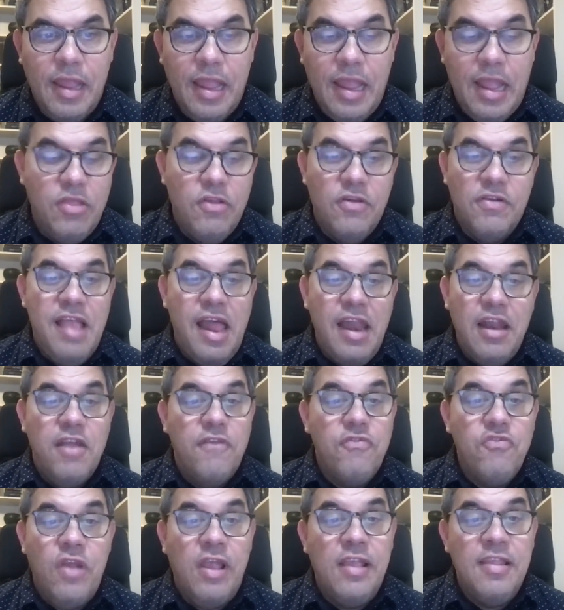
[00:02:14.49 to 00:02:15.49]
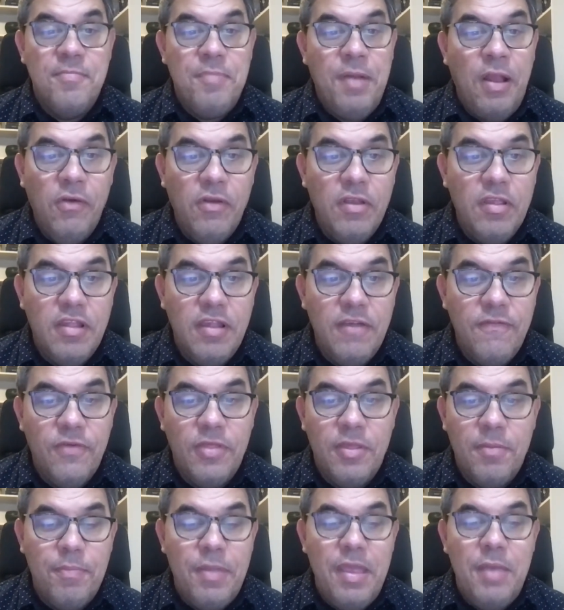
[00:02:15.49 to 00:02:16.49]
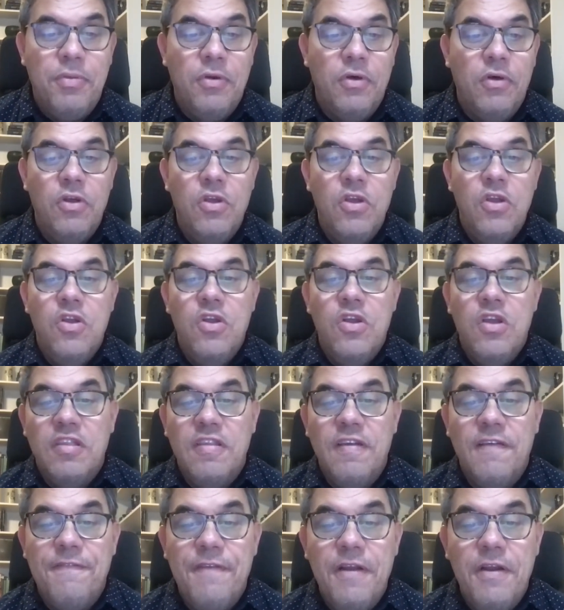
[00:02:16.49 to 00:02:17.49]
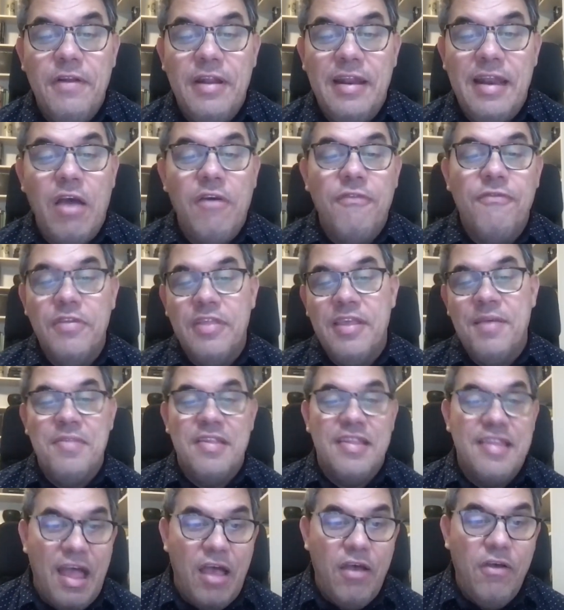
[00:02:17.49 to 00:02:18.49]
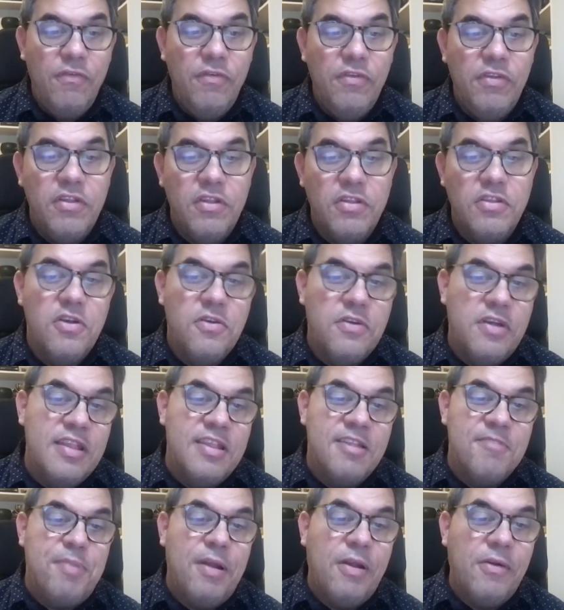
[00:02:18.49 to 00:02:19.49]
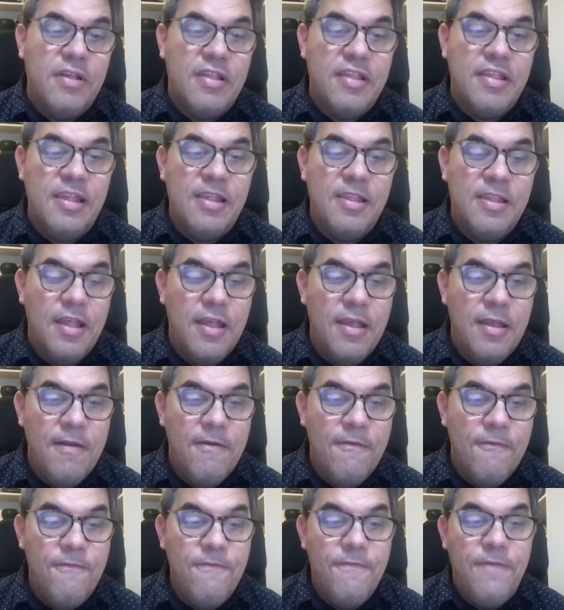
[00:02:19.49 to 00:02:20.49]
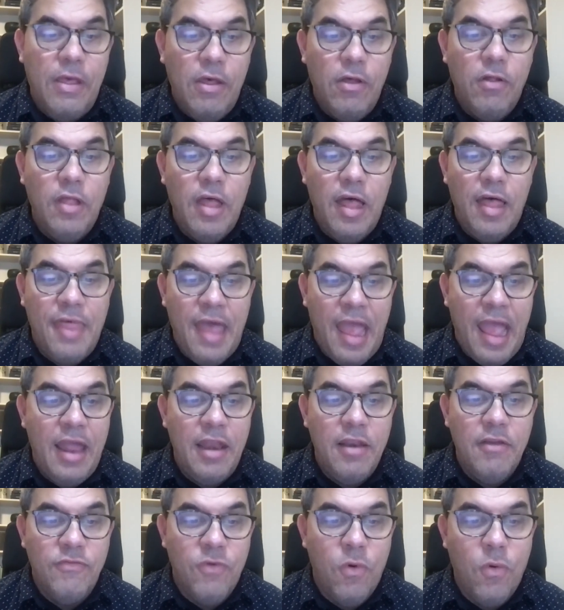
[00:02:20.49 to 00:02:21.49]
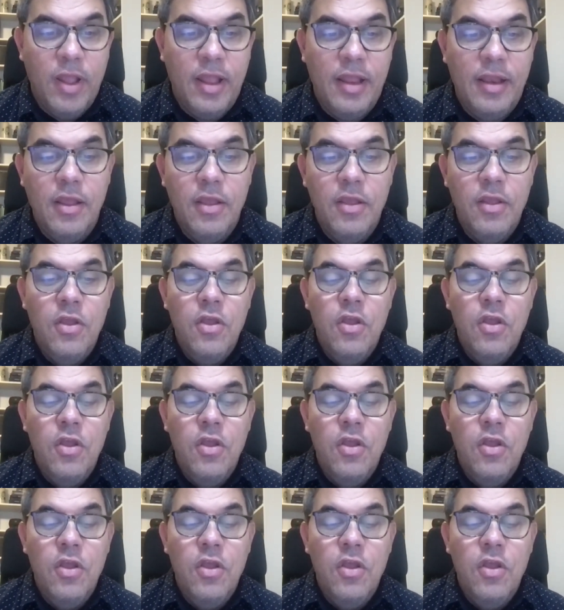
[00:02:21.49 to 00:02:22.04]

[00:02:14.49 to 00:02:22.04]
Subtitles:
And there's not enough transparency for the people to ferret it out for themselves. So conspiracies fill that void.